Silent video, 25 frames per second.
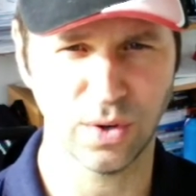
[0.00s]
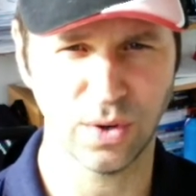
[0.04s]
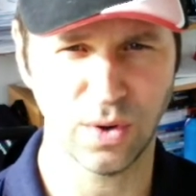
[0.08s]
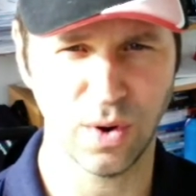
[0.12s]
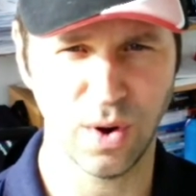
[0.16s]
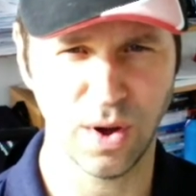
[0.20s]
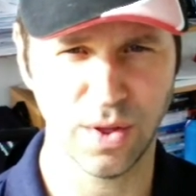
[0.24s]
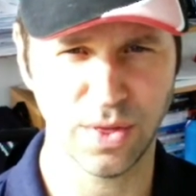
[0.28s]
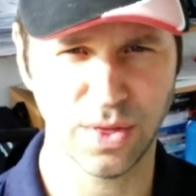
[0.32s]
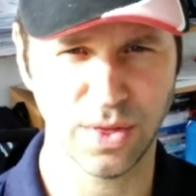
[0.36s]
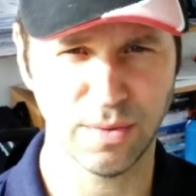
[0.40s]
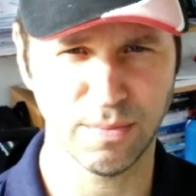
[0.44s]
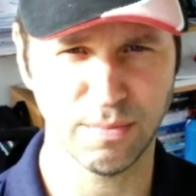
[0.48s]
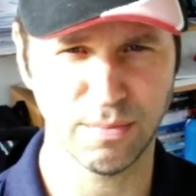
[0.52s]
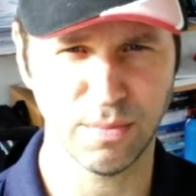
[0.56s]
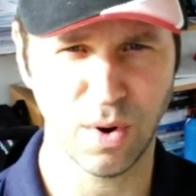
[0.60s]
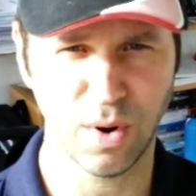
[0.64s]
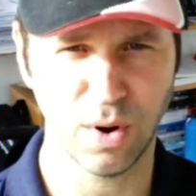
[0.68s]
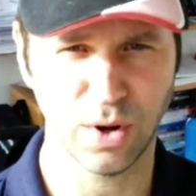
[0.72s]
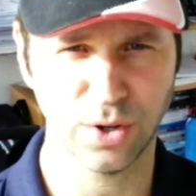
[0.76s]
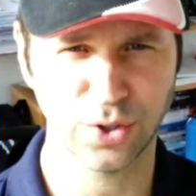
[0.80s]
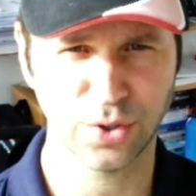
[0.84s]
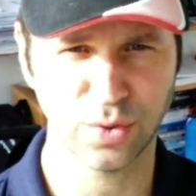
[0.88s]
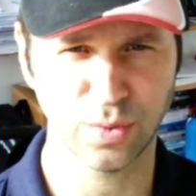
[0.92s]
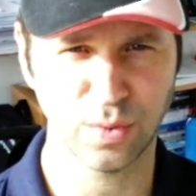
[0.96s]
on the
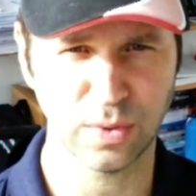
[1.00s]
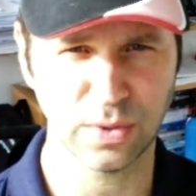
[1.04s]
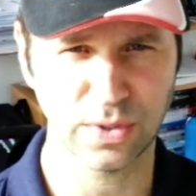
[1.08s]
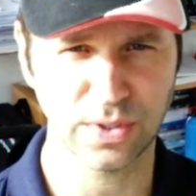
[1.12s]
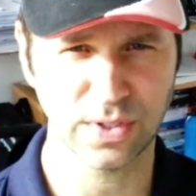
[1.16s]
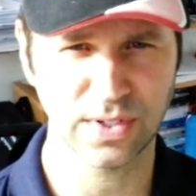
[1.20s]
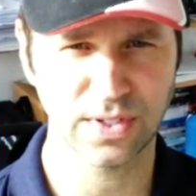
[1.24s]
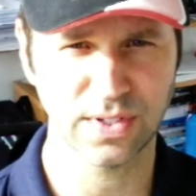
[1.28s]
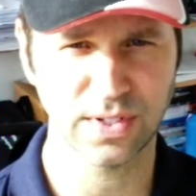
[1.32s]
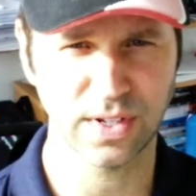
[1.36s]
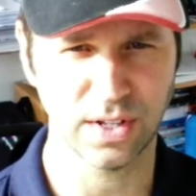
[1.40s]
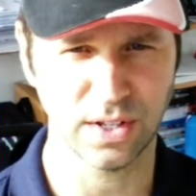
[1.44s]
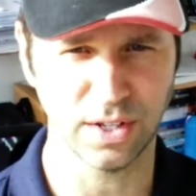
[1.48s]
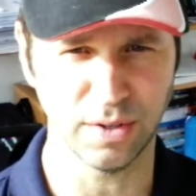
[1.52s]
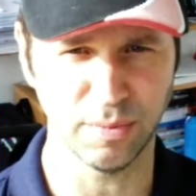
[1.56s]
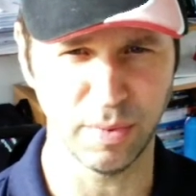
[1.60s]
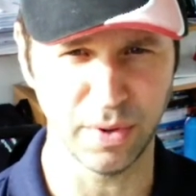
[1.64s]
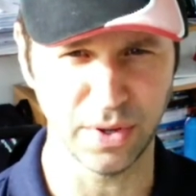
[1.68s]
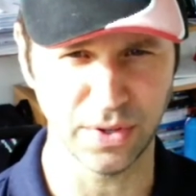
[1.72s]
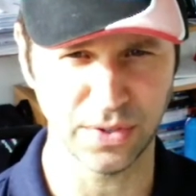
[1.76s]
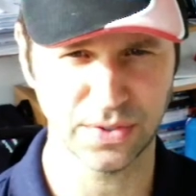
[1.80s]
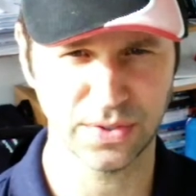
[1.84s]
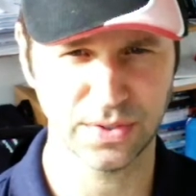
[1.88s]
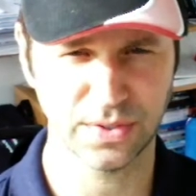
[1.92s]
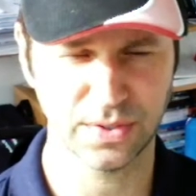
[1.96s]
module
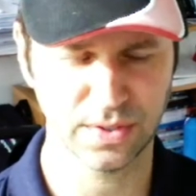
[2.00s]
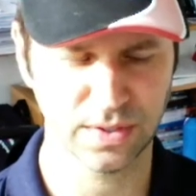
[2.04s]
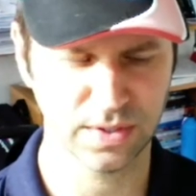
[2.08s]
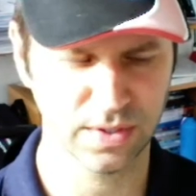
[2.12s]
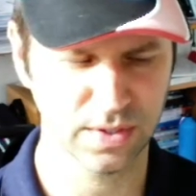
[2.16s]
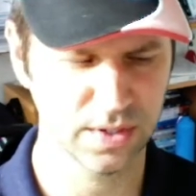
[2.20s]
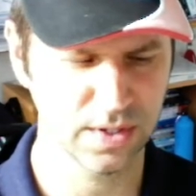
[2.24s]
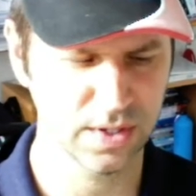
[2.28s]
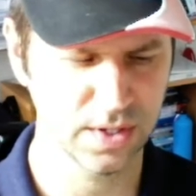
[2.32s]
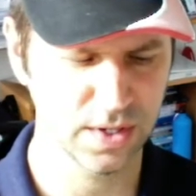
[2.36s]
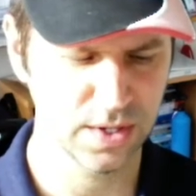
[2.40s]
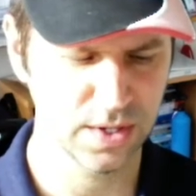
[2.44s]
syllabus,